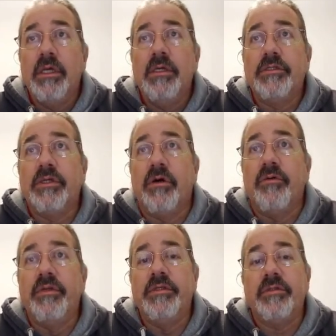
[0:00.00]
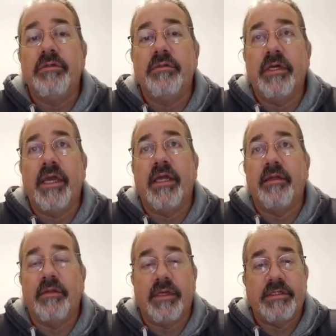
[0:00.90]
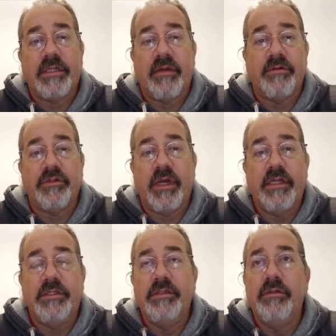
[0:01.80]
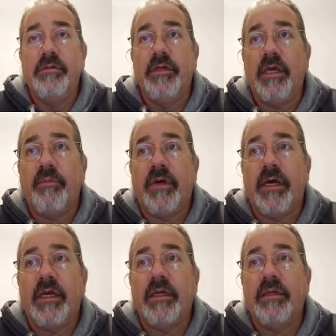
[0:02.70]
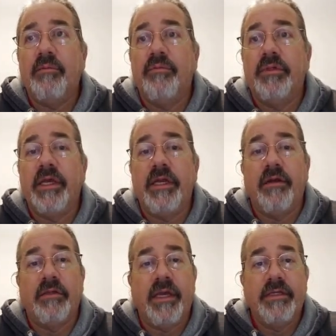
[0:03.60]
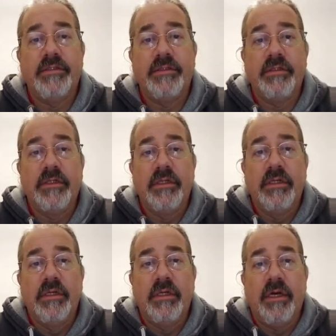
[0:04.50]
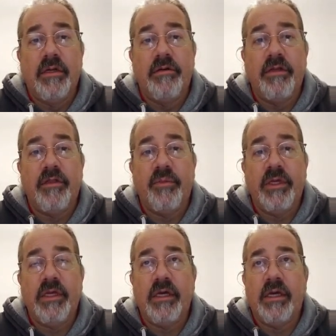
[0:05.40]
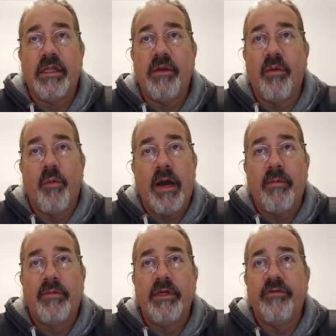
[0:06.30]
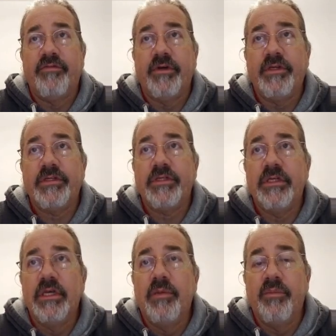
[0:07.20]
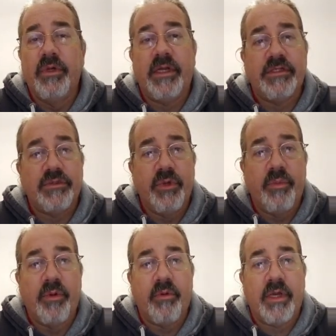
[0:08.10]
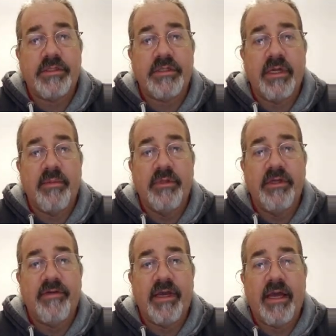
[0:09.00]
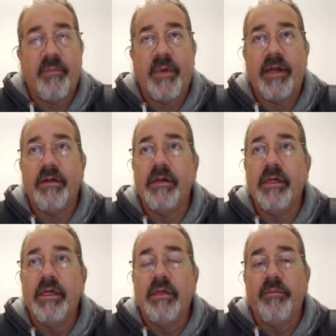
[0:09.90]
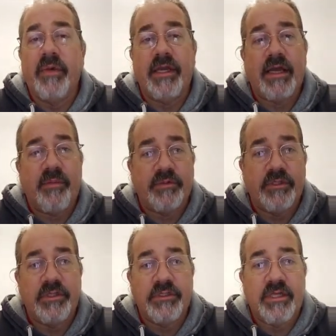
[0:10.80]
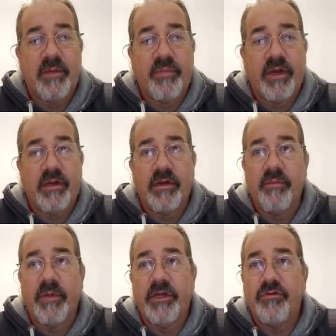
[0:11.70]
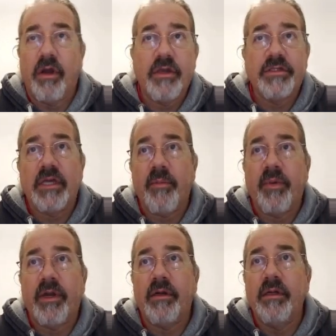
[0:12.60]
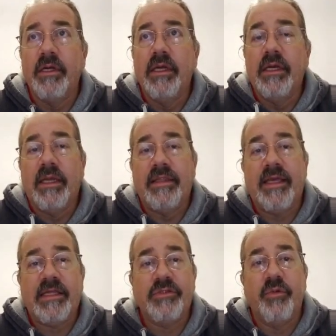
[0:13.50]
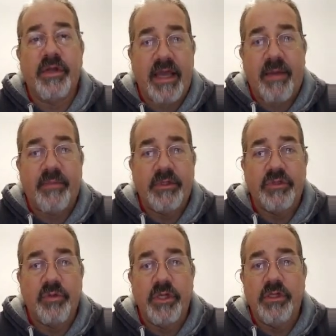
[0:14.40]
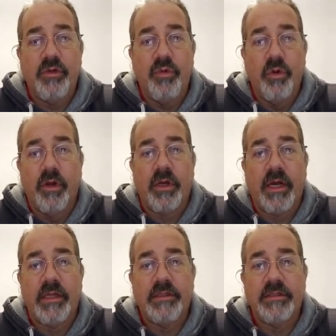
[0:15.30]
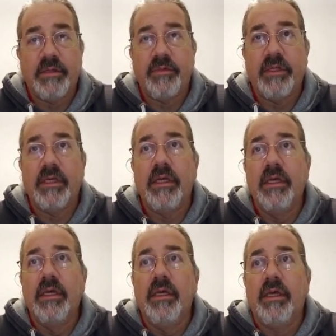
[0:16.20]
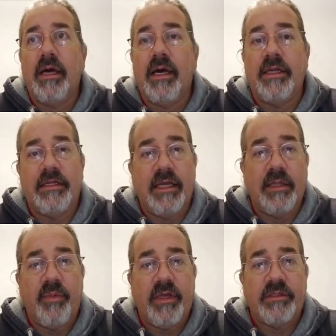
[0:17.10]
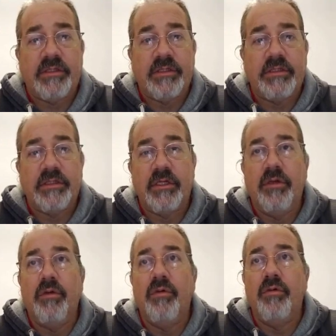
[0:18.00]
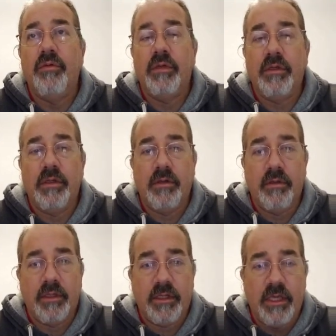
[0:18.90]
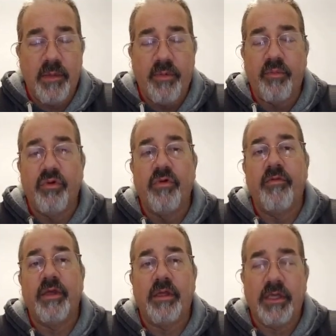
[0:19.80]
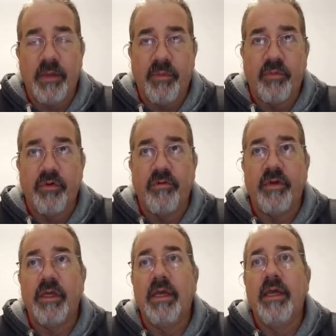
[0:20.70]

So these are, again, like I said, I was trying to get my plein air legs underneath me. They were wobbly at first, but as the week progressed, I believe I got better. My compositions got better, my drawings got better, and that's what happens when you work on something on a daily basis and you keep improving and keep improving.